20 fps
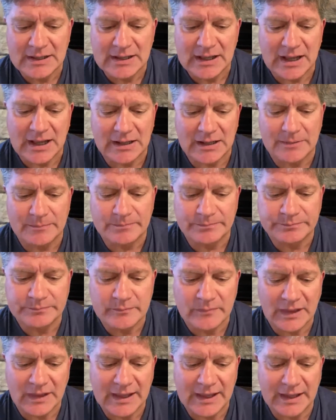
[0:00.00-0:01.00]

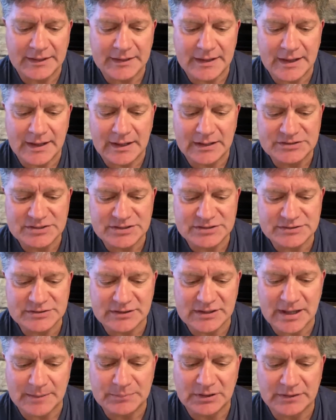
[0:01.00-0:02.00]
And just a
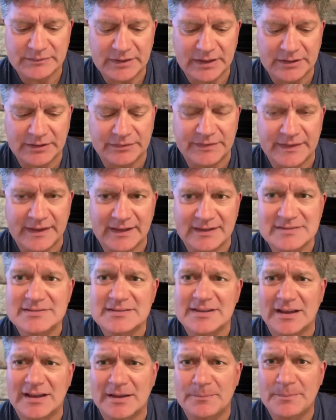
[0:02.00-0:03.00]
couple of other things,
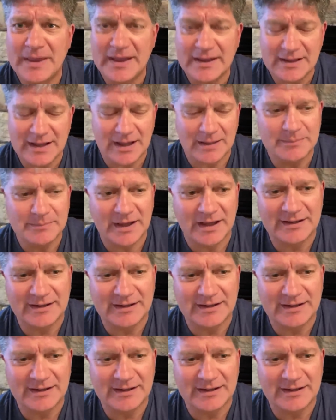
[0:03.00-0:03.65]
pickup.